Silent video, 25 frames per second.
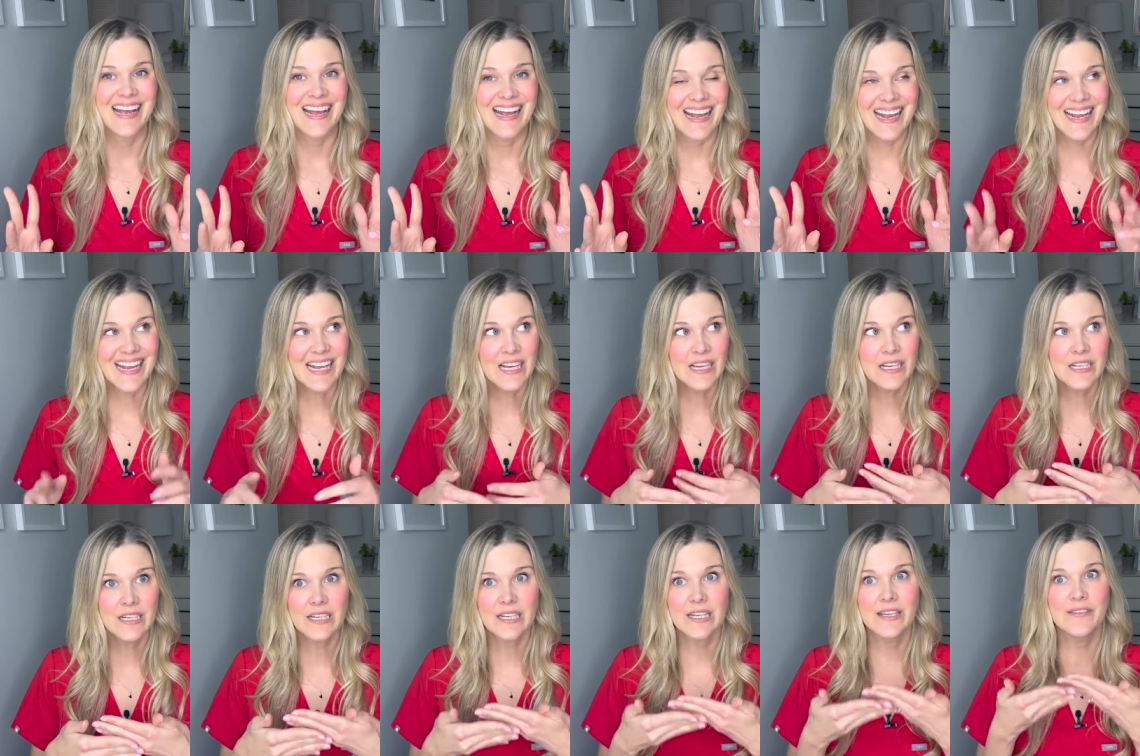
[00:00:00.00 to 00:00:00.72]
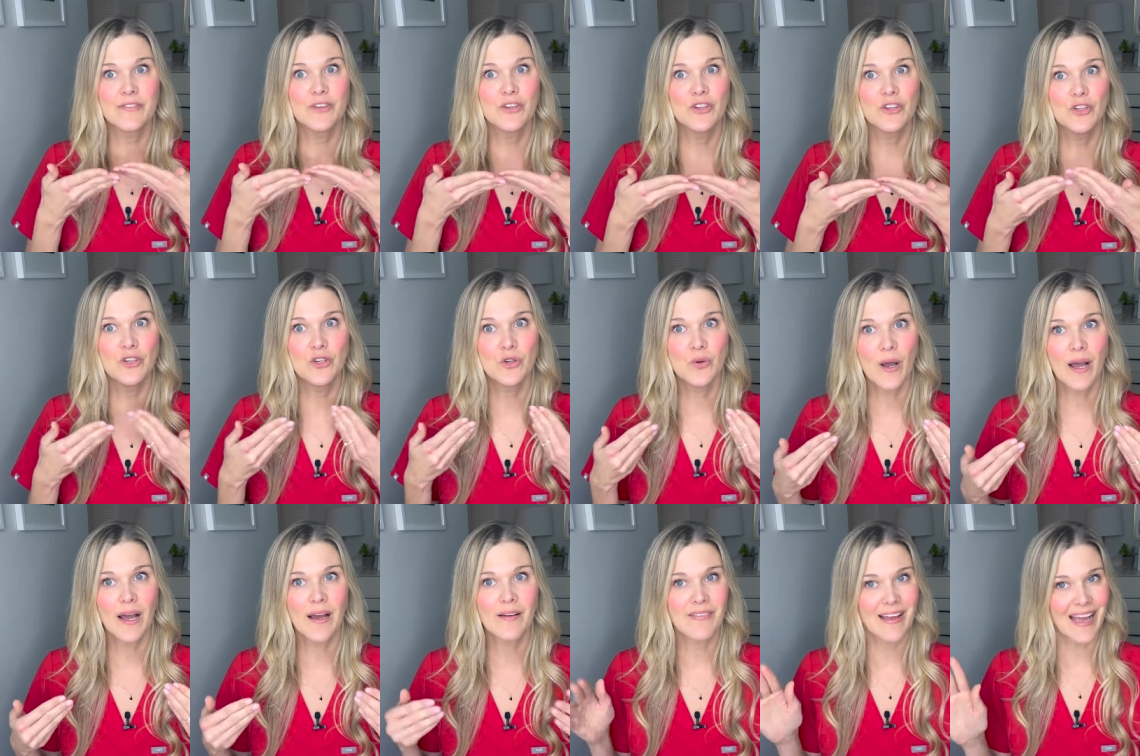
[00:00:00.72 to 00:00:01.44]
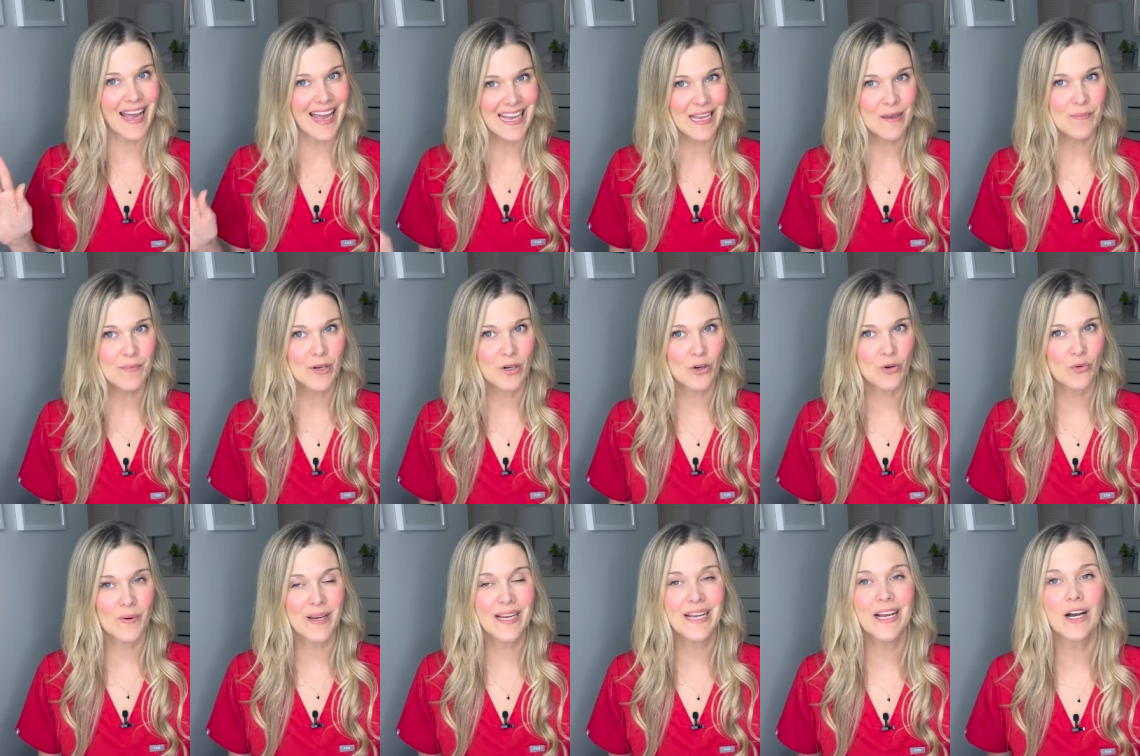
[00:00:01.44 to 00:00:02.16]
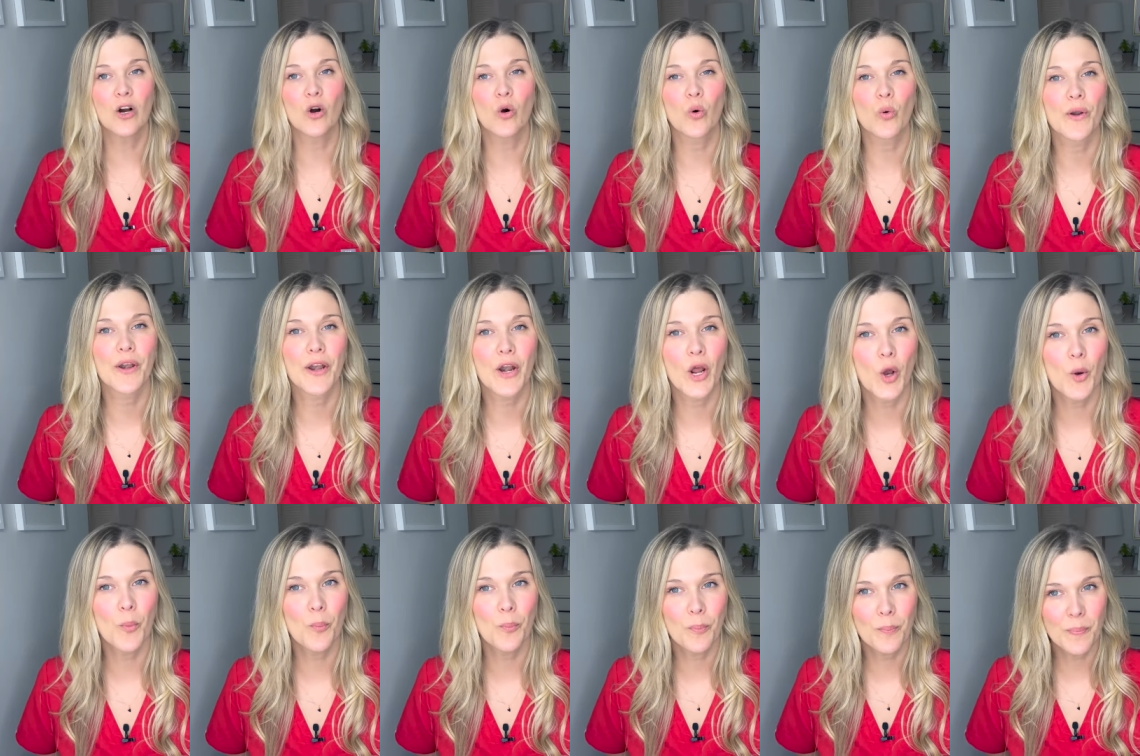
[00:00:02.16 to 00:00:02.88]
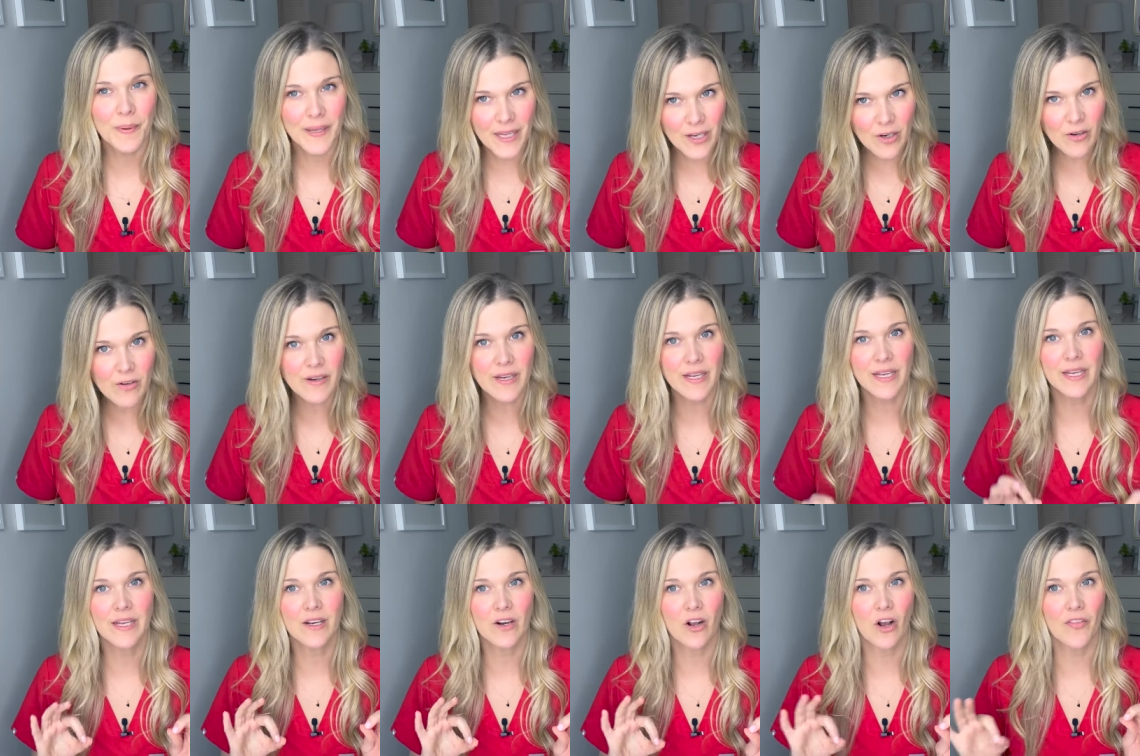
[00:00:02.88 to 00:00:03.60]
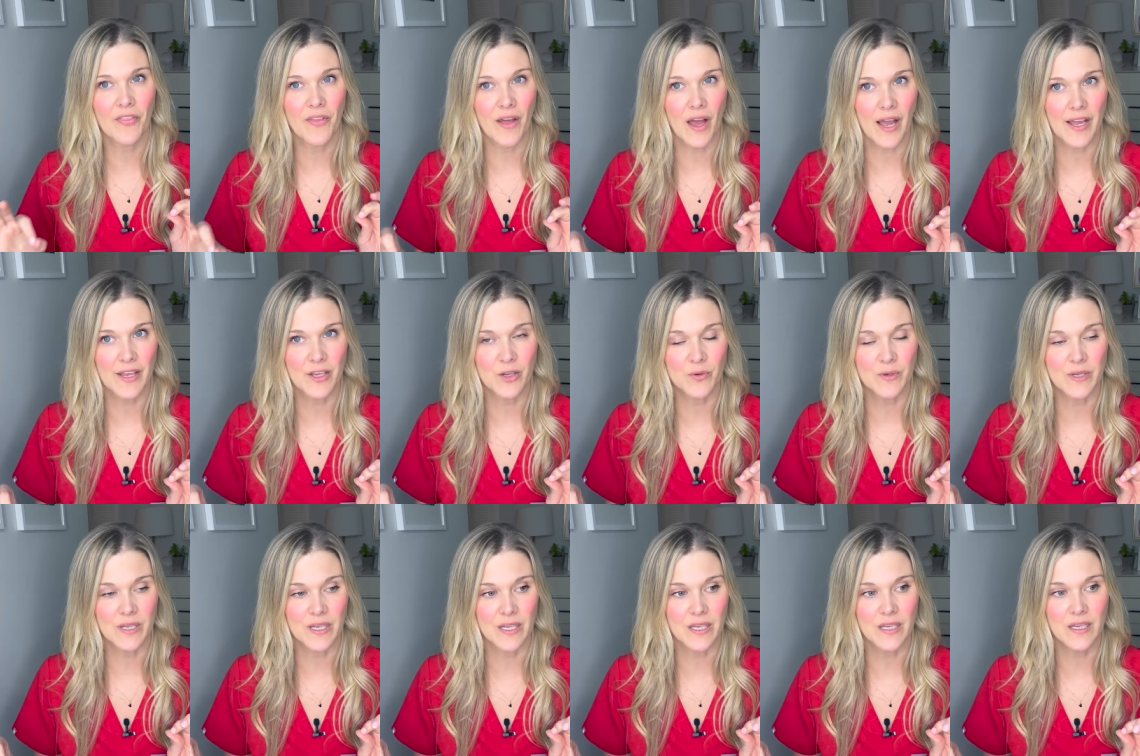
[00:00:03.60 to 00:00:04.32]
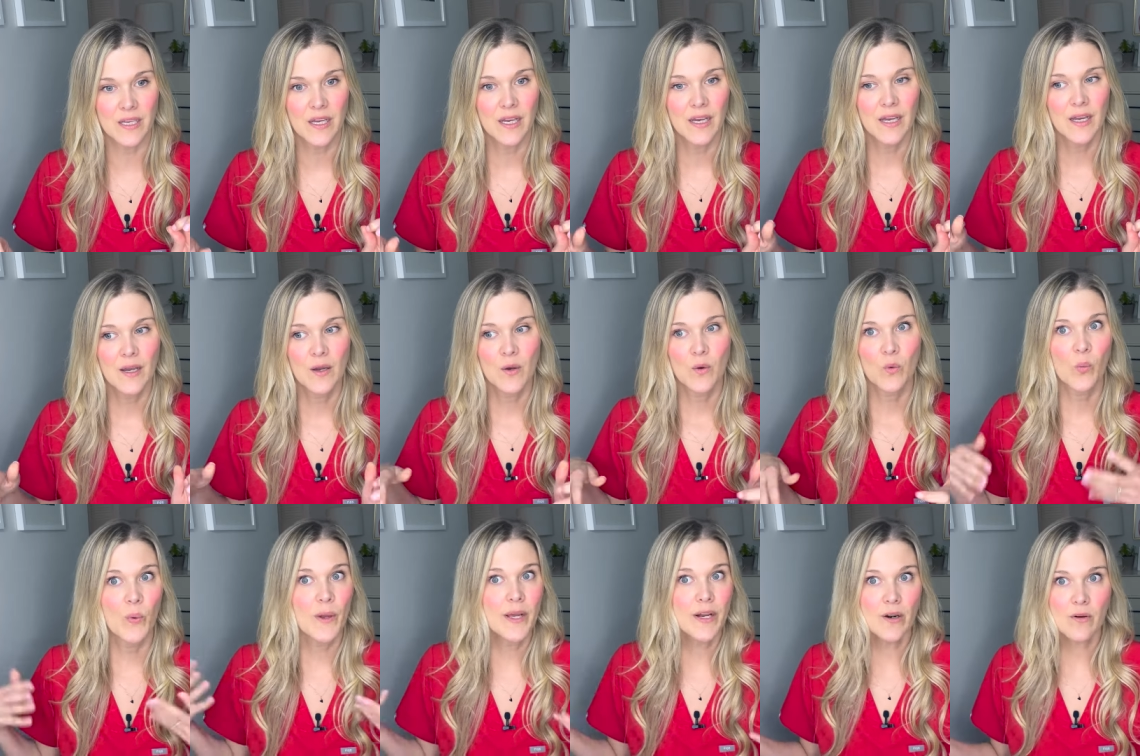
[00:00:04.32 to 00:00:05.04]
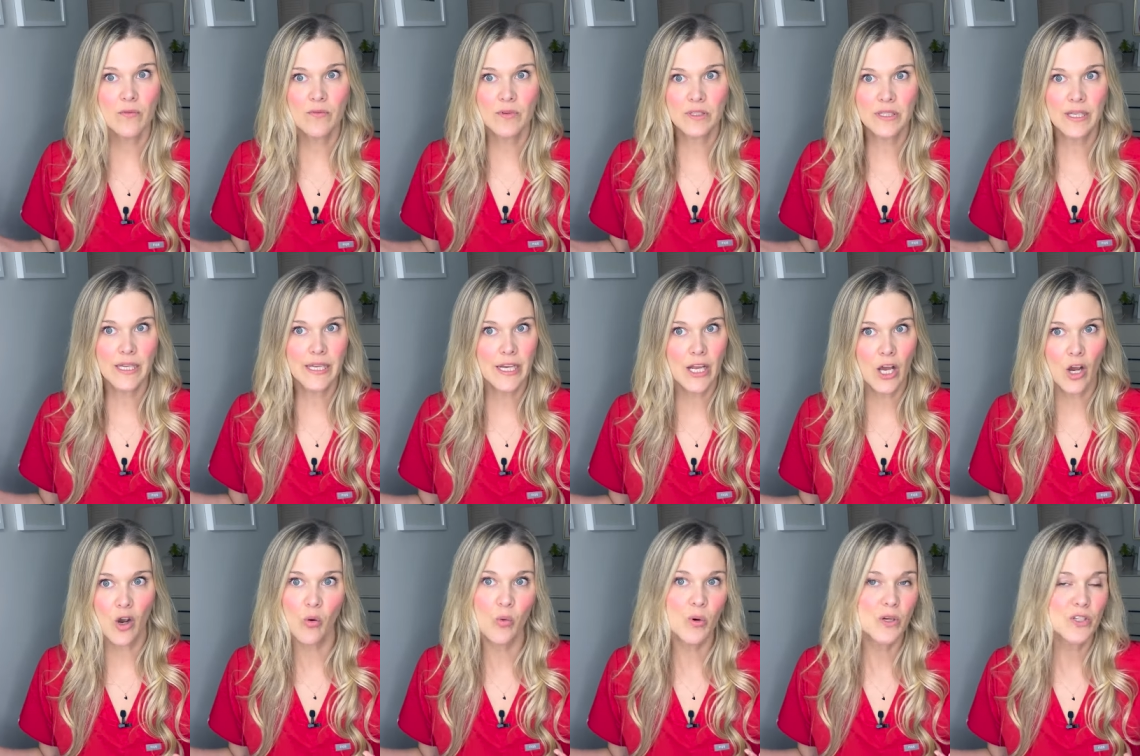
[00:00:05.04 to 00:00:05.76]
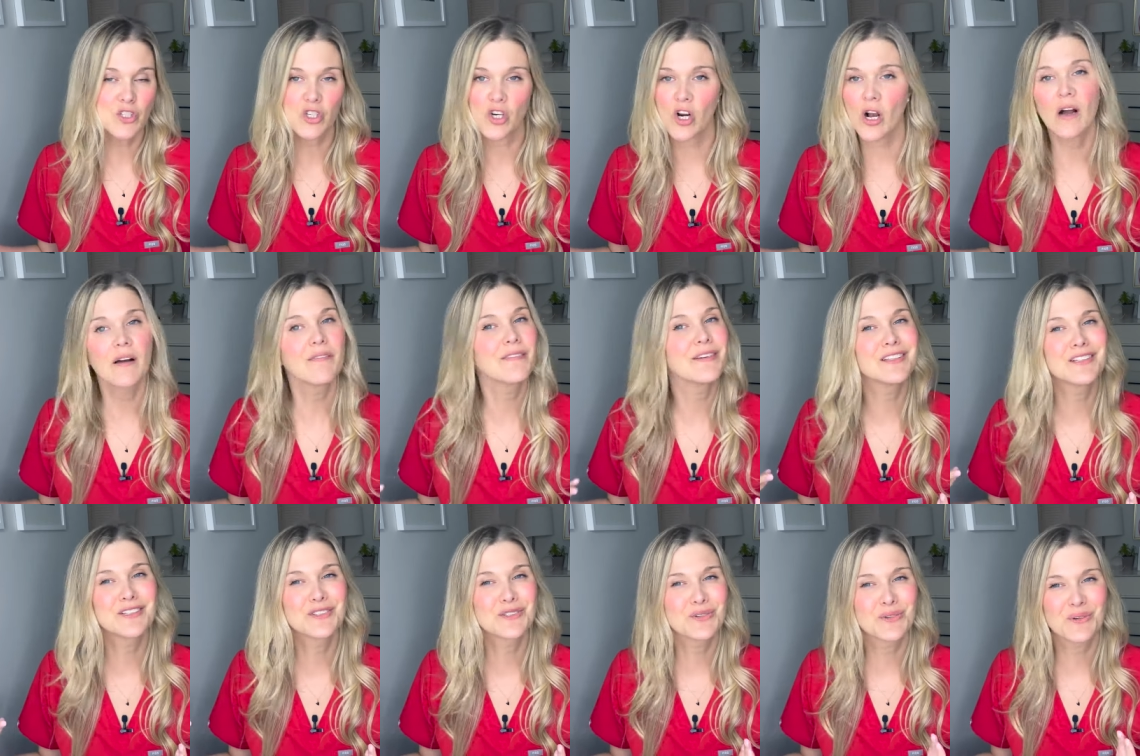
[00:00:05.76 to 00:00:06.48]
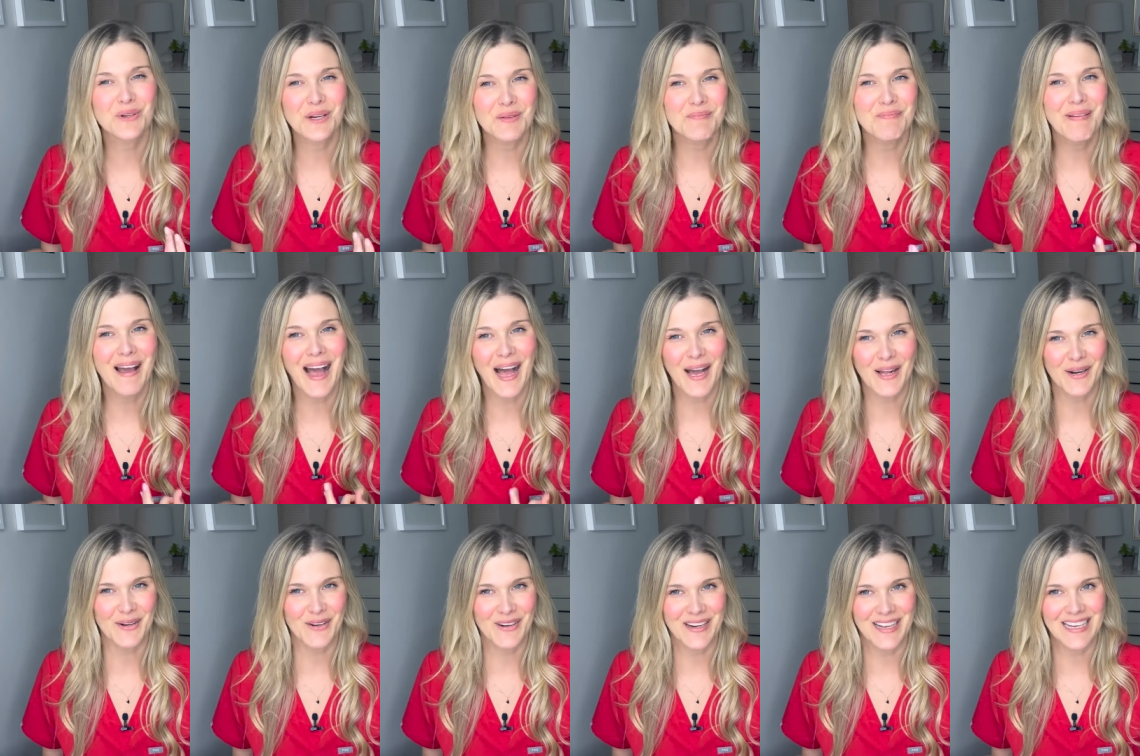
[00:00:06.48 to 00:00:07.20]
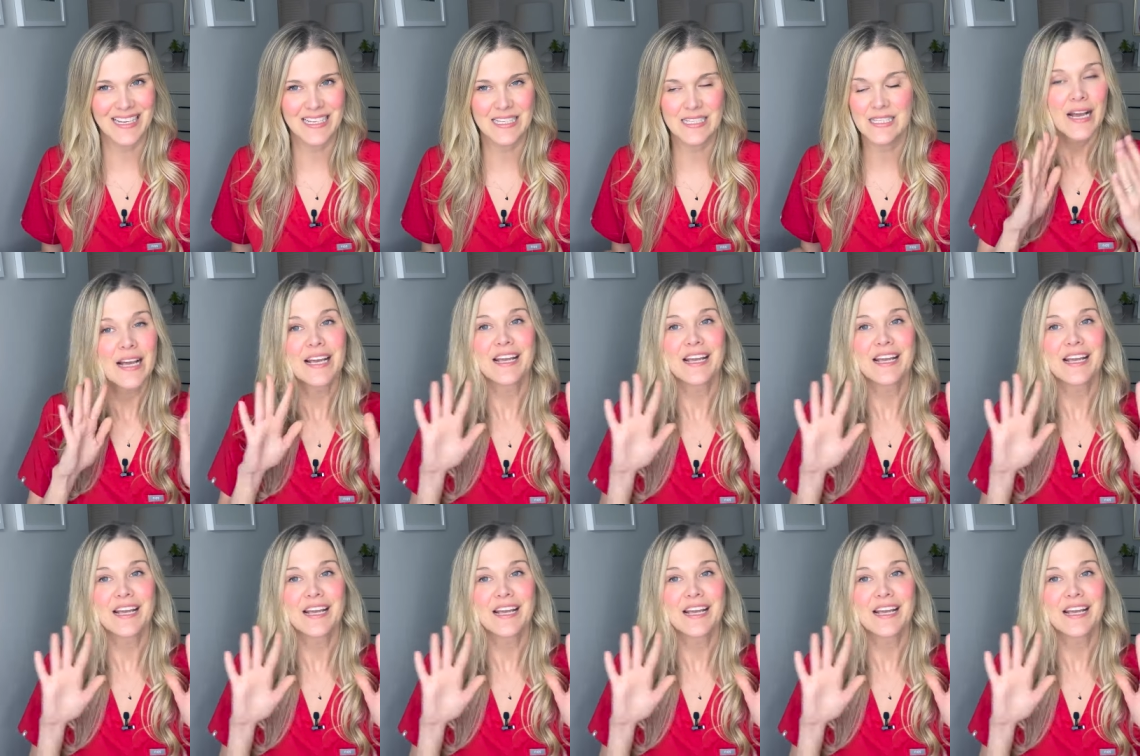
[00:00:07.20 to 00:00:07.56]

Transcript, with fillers: And if you have amenorrhea or no period on the IUD, we don't really know what your ovulatory pattern is.